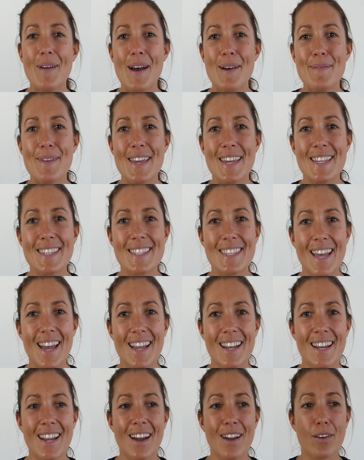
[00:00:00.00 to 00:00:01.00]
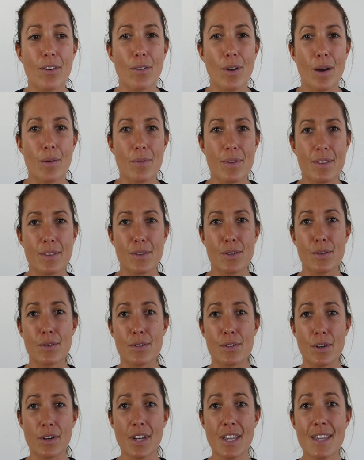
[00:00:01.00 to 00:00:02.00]
about me is that I grew up with
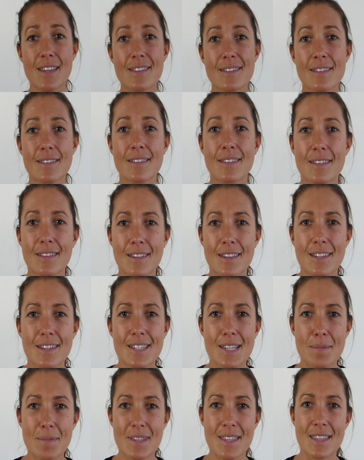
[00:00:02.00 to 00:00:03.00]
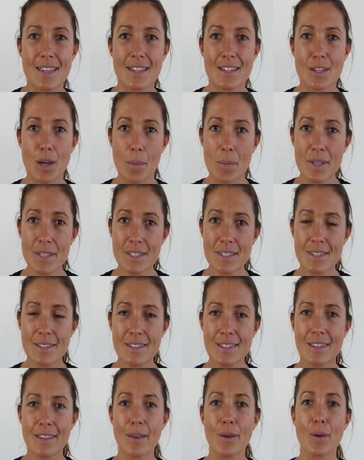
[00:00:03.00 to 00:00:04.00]
2 donkeys, Timothy and Thomas,
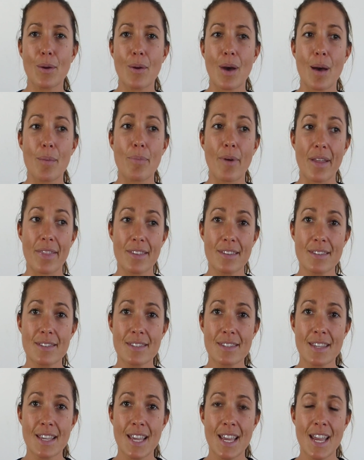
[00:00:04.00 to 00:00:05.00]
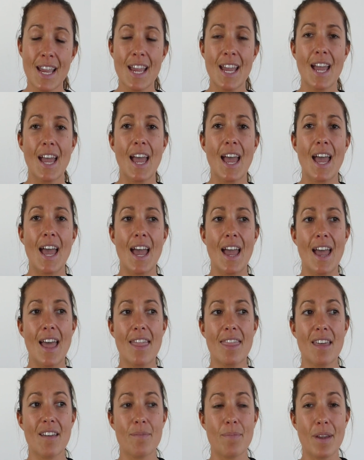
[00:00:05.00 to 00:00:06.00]
who are brothers.
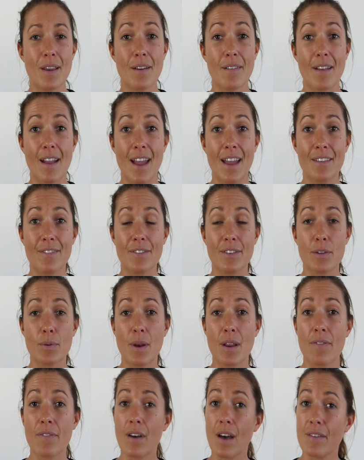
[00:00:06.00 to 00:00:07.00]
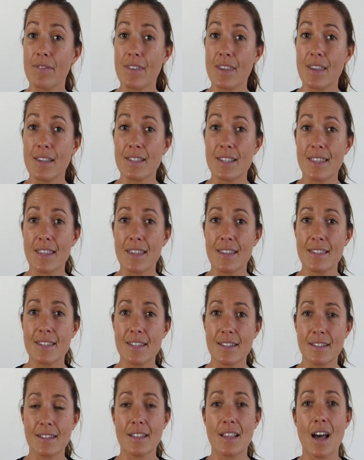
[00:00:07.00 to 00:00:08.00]
and they've been around for 25 years and they're
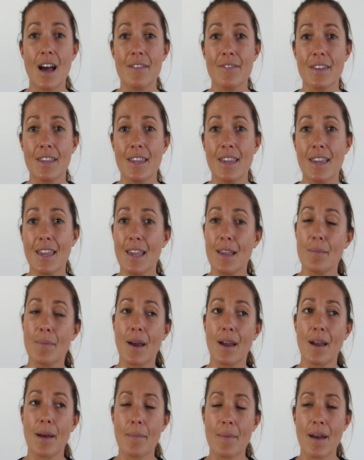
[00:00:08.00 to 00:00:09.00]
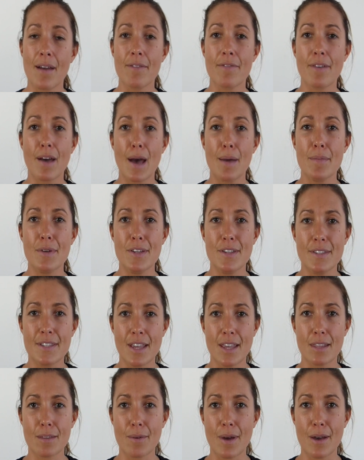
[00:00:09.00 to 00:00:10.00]
still alive and kicking back at my farm in New
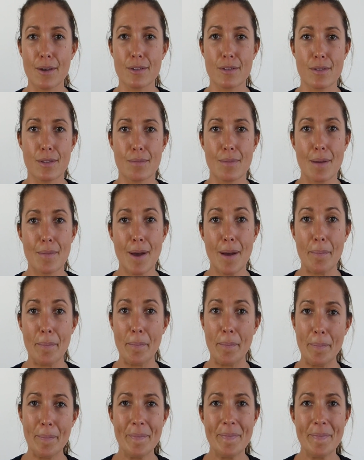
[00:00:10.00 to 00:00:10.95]
South Wales is my mum.